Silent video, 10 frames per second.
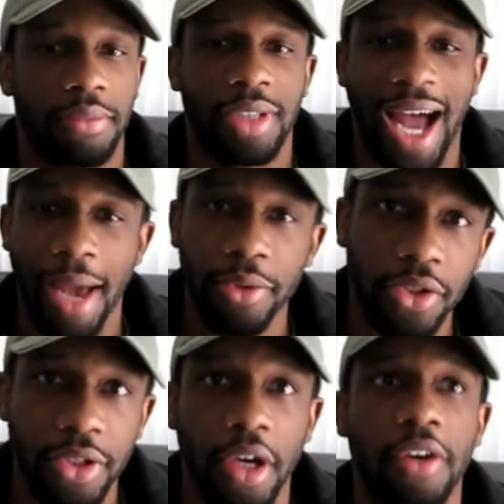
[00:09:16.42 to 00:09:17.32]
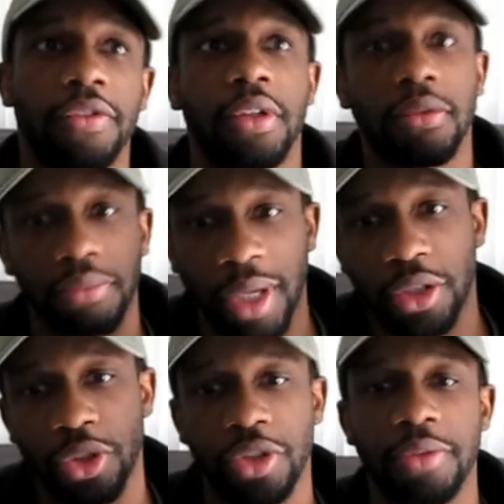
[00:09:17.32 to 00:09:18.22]
Time yourself,
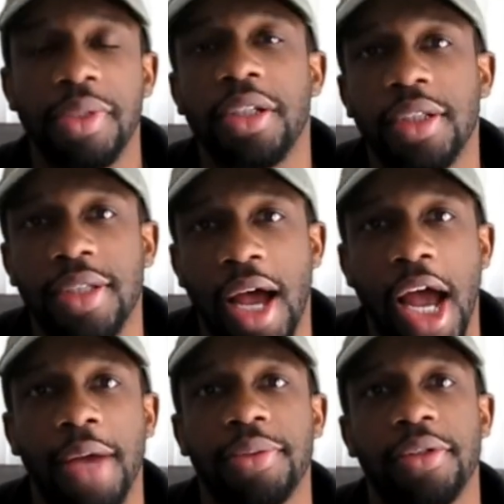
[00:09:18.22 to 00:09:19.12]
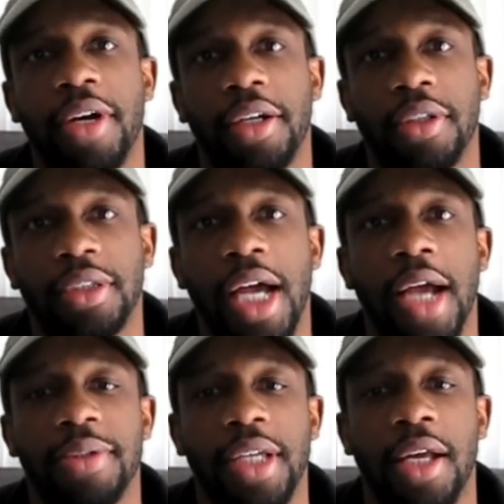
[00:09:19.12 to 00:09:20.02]
make sure you meet the times, the
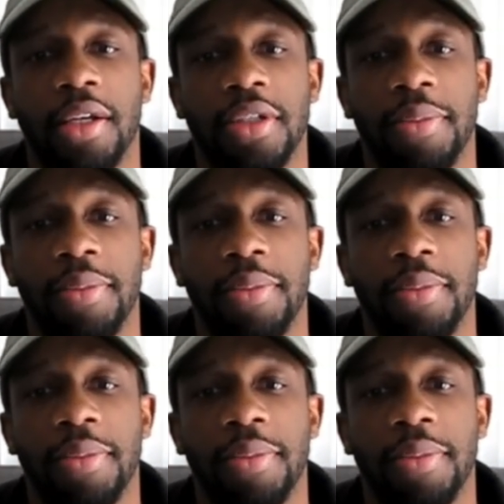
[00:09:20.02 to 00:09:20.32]
time standards.